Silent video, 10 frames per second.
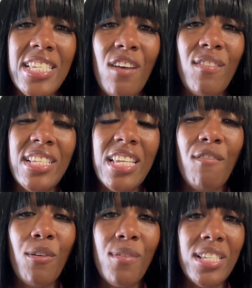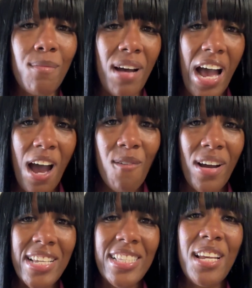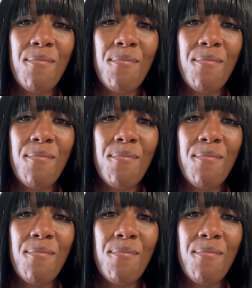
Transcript: 77 with some high-waisted